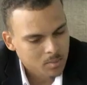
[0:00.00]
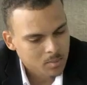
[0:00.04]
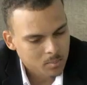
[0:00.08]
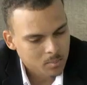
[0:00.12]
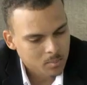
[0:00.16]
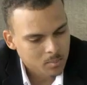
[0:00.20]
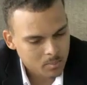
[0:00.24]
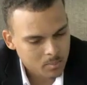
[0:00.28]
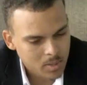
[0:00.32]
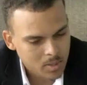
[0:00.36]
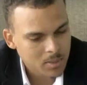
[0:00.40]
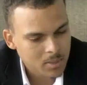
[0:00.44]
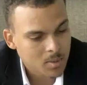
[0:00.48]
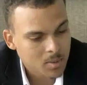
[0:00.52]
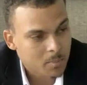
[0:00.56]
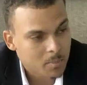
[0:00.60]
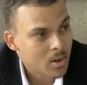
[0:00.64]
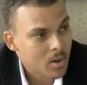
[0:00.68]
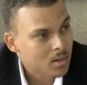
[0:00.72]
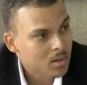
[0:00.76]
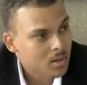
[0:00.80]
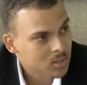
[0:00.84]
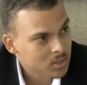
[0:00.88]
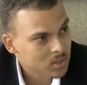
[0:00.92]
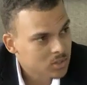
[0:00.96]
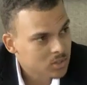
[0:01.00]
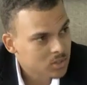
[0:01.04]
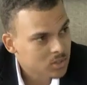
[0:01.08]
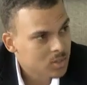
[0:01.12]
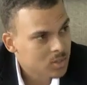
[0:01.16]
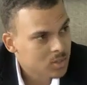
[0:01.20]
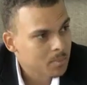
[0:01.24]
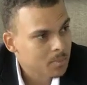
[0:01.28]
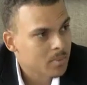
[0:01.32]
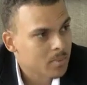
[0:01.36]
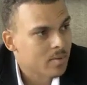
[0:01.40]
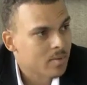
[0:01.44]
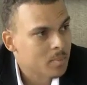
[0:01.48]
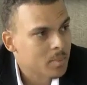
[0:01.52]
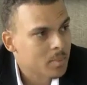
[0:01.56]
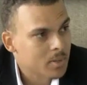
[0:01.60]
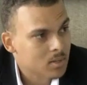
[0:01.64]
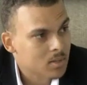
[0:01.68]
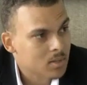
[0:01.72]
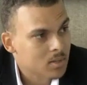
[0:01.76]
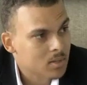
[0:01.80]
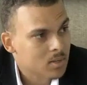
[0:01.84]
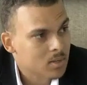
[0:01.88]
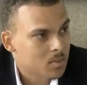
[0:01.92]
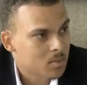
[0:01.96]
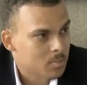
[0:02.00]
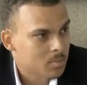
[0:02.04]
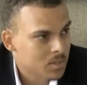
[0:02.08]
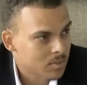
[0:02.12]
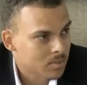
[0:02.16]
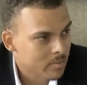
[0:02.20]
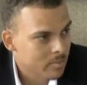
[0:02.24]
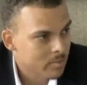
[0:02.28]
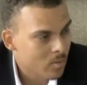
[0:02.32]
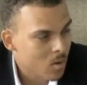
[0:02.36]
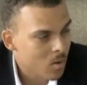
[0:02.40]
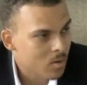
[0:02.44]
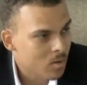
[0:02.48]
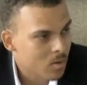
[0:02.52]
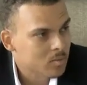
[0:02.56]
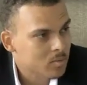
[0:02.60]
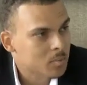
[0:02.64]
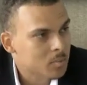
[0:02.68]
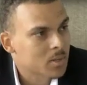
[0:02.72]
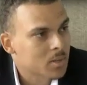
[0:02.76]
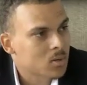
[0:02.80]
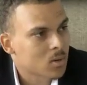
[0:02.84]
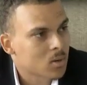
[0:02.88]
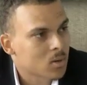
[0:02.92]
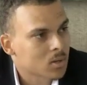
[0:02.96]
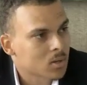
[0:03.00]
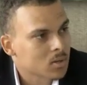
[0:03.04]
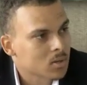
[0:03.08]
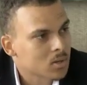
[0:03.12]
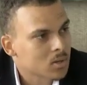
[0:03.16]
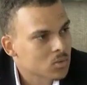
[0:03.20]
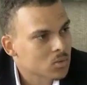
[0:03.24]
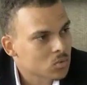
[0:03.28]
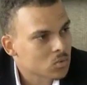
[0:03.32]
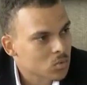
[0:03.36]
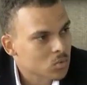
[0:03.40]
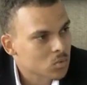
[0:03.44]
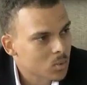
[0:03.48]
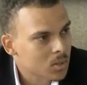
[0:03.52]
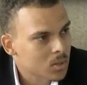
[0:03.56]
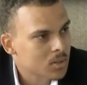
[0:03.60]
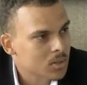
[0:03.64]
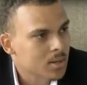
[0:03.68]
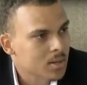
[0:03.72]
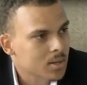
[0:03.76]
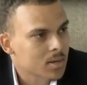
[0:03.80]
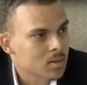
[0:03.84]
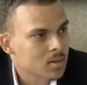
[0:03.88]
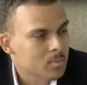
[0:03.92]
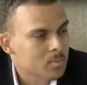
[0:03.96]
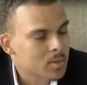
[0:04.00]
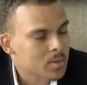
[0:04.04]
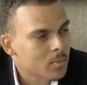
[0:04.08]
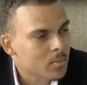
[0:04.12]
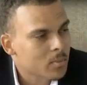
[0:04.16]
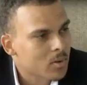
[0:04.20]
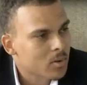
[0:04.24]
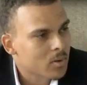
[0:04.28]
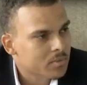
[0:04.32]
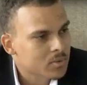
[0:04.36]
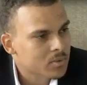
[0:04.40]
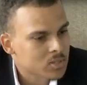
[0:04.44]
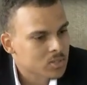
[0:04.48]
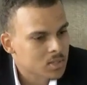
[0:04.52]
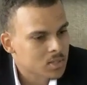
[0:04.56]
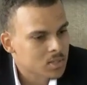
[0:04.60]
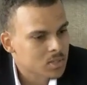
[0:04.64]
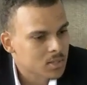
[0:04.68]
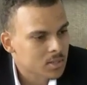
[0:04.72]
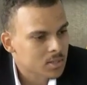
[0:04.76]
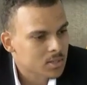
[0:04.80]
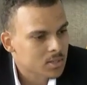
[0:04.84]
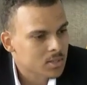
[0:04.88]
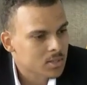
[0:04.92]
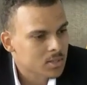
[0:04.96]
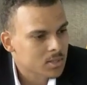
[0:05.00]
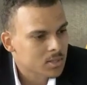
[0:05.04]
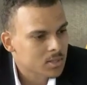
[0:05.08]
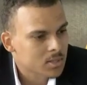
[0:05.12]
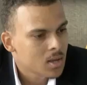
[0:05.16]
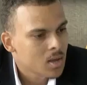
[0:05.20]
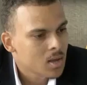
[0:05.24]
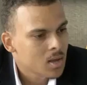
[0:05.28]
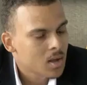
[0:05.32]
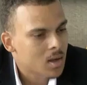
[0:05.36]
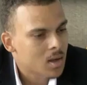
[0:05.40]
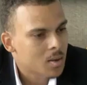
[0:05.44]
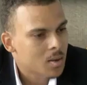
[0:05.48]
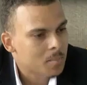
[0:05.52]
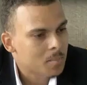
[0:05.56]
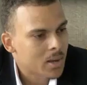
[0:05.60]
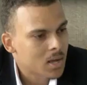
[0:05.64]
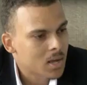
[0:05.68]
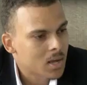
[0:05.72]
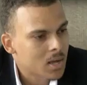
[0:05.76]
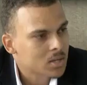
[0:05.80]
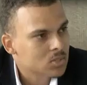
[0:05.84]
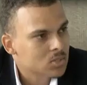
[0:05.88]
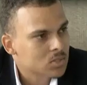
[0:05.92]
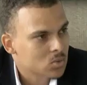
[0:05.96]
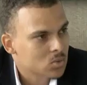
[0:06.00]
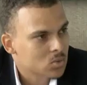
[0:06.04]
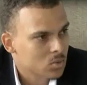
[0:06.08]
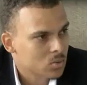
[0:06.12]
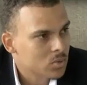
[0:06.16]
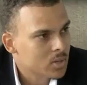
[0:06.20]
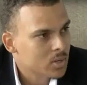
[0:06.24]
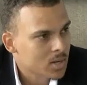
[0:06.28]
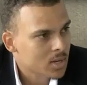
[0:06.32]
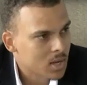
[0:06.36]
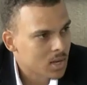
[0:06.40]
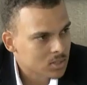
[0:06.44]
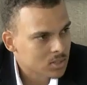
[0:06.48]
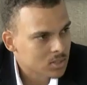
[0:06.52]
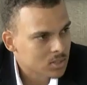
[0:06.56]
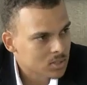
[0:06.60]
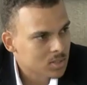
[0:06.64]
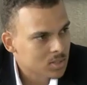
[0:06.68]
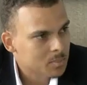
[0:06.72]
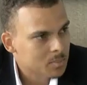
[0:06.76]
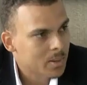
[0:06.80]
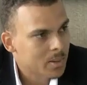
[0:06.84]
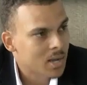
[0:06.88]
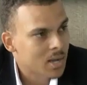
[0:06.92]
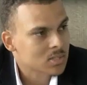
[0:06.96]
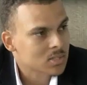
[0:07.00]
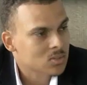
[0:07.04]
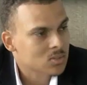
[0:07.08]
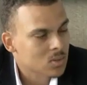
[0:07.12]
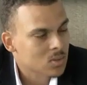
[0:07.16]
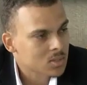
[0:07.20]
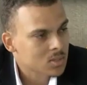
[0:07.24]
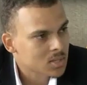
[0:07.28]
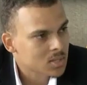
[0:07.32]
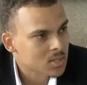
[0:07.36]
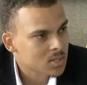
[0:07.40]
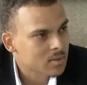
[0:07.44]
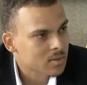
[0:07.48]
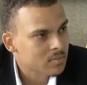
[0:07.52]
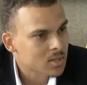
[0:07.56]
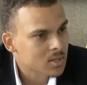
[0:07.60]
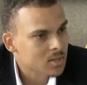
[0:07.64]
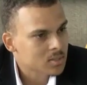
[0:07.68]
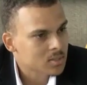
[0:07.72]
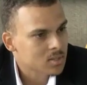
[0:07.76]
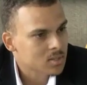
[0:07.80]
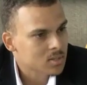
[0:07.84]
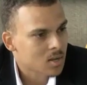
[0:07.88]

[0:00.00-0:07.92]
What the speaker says: maybe a partnership, government can be involved but not control it, let it be more efficiently managed so you can actually pass on savings.